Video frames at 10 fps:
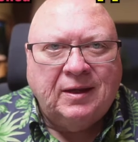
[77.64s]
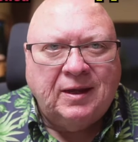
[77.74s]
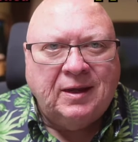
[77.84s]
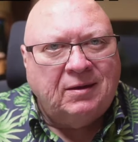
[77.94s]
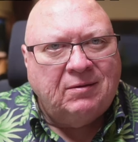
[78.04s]

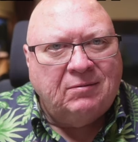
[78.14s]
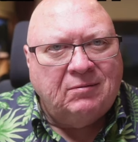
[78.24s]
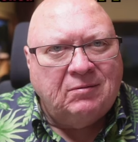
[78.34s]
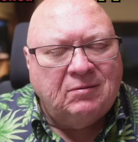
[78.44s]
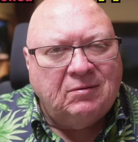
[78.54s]
it
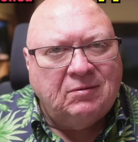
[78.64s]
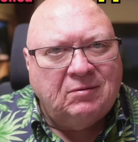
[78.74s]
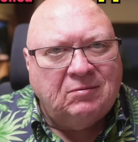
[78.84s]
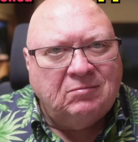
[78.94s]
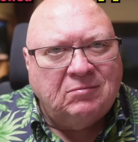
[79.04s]

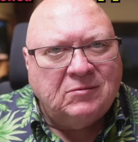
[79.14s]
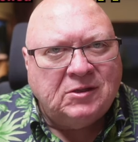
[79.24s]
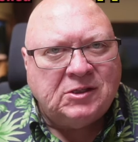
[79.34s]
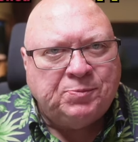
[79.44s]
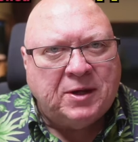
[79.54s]

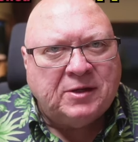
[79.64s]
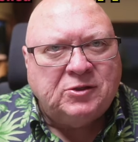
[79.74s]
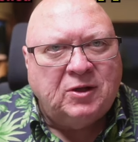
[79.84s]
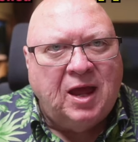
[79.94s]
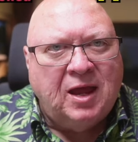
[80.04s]

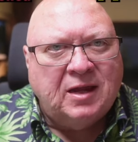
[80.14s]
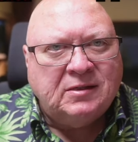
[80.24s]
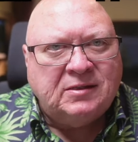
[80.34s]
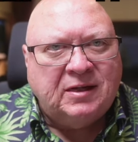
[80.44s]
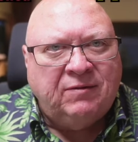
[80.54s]

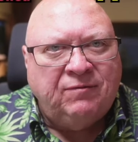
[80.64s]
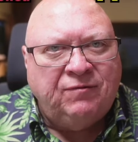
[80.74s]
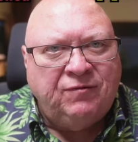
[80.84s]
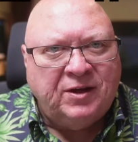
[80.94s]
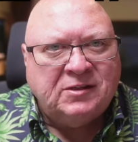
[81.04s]
specialized in
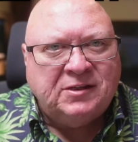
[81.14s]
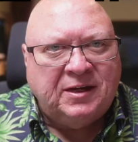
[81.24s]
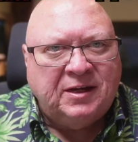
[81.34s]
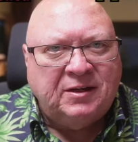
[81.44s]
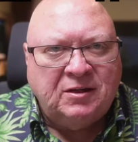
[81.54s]

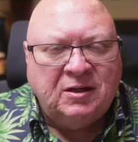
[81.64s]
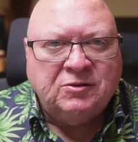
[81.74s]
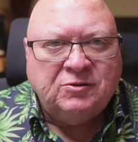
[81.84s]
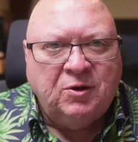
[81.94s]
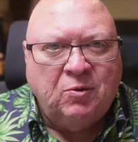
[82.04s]
fixing
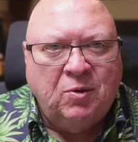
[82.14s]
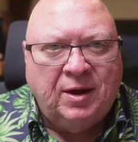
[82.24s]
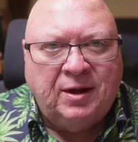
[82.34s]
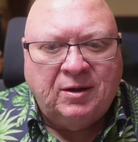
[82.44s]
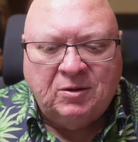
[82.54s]
industrial
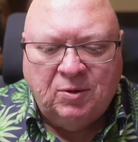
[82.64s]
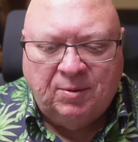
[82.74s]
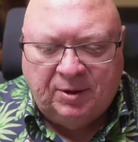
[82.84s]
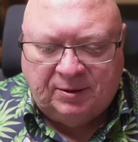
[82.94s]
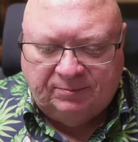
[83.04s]
weighing
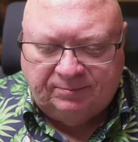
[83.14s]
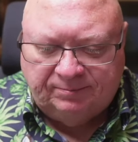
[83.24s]
equipment.